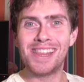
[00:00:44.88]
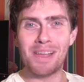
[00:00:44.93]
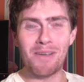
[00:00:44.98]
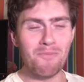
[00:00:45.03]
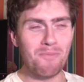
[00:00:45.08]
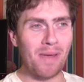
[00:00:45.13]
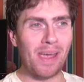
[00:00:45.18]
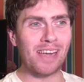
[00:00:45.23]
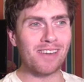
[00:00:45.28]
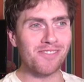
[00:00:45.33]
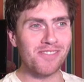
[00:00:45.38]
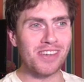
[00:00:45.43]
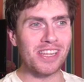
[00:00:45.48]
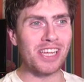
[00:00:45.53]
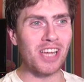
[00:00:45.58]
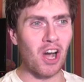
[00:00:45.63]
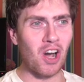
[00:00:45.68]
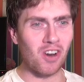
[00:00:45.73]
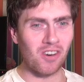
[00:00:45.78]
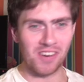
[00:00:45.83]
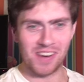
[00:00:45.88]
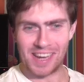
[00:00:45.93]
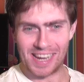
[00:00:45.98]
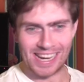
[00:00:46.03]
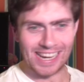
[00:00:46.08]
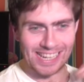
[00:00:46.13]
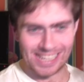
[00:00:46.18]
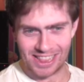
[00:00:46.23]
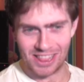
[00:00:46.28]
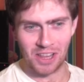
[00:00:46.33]
than being really hungry,
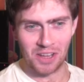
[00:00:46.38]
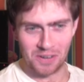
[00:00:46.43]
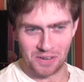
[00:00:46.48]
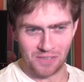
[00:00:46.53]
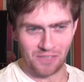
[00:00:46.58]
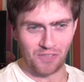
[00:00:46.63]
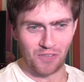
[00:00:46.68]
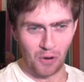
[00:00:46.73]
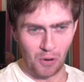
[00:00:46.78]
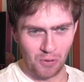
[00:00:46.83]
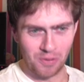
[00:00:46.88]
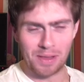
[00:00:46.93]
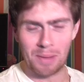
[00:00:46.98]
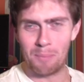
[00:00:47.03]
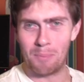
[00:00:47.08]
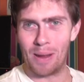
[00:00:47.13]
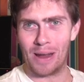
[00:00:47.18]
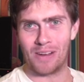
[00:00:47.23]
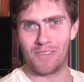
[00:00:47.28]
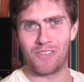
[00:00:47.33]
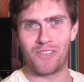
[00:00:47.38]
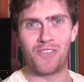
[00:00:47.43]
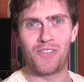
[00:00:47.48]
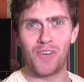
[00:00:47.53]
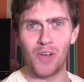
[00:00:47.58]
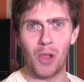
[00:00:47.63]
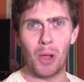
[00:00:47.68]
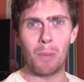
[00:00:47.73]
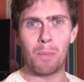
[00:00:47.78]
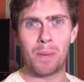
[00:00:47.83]
eating a load of food, then being
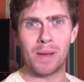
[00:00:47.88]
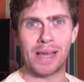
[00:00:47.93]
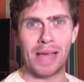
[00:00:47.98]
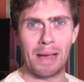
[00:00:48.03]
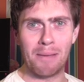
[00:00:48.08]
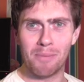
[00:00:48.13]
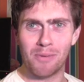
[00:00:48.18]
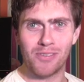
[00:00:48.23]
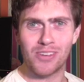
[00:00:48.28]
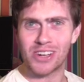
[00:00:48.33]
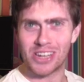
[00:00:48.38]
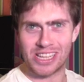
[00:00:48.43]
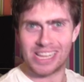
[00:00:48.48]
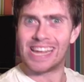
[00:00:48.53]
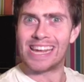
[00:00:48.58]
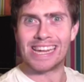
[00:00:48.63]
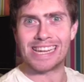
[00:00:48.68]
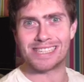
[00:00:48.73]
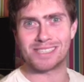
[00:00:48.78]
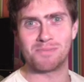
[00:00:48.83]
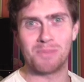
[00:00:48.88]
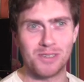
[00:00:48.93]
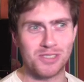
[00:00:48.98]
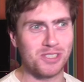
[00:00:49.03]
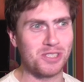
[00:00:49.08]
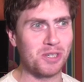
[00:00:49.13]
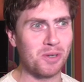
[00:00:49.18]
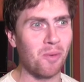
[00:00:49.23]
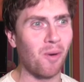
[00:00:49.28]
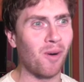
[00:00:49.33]
full up again. But you can eat as
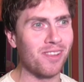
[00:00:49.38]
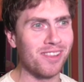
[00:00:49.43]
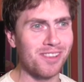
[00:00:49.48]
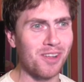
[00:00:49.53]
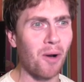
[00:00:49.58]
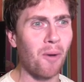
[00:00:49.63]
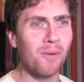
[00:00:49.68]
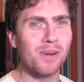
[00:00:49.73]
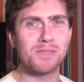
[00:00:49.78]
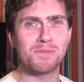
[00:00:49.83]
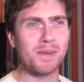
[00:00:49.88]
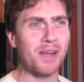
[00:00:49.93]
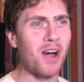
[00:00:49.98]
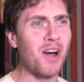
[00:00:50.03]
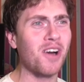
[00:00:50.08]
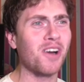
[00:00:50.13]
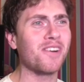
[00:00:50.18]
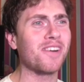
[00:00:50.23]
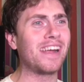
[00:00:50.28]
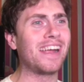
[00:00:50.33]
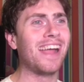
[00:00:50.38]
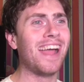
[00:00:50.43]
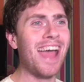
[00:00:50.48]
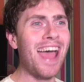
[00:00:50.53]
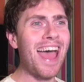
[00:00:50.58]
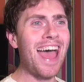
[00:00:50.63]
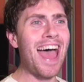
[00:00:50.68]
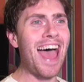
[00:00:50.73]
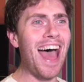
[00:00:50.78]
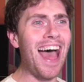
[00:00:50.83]
much as you want and always be hungry.
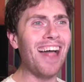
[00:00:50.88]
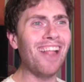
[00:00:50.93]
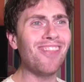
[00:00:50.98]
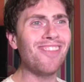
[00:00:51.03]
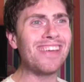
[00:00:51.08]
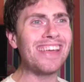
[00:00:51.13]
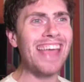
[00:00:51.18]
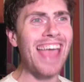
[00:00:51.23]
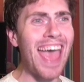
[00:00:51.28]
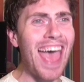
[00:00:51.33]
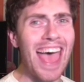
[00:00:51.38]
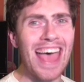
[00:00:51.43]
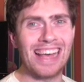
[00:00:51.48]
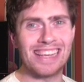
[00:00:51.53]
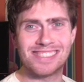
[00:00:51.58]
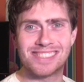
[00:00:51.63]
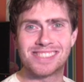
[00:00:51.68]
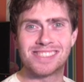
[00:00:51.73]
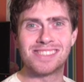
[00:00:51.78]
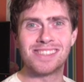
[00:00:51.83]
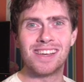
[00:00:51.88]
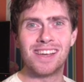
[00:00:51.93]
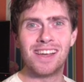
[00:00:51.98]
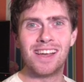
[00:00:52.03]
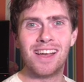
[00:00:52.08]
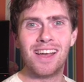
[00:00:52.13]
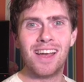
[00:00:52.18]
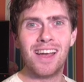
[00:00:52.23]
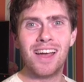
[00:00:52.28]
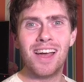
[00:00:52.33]
Hell yes!
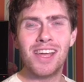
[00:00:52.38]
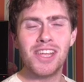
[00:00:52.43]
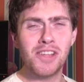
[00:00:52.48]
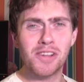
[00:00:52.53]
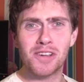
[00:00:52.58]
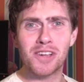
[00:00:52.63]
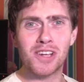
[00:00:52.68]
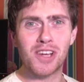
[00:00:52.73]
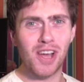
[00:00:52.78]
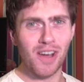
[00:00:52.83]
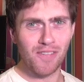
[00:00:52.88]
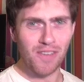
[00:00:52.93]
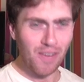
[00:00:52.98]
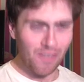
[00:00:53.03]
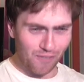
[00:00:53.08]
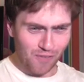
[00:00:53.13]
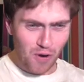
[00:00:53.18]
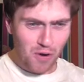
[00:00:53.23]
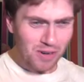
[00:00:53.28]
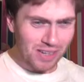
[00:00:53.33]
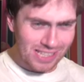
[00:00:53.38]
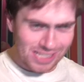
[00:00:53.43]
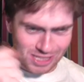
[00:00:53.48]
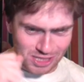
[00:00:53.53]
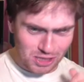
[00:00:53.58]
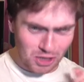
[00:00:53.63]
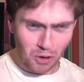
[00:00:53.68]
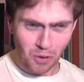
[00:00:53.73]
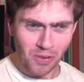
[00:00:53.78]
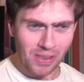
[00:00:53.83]
You can cover your food in
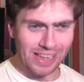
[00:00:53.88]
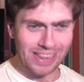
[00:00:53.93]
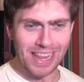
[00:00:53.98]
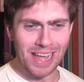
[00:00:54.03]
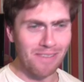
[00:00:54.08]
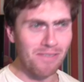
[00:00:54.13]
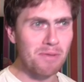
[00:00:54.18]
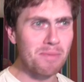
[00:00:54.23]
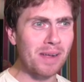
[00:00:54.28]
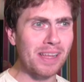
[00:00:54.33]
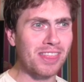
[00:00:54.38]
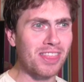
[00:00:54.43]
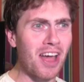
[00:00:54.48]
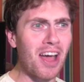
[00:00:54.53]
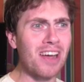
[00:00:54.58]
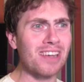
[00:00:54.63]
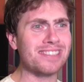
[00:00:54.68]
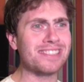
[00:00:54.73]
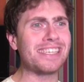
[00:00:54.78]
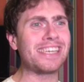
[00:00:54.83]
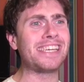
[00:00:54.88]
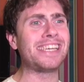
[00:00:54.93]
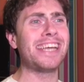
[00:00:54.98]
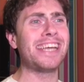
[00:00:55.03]
salt and never be thirsty.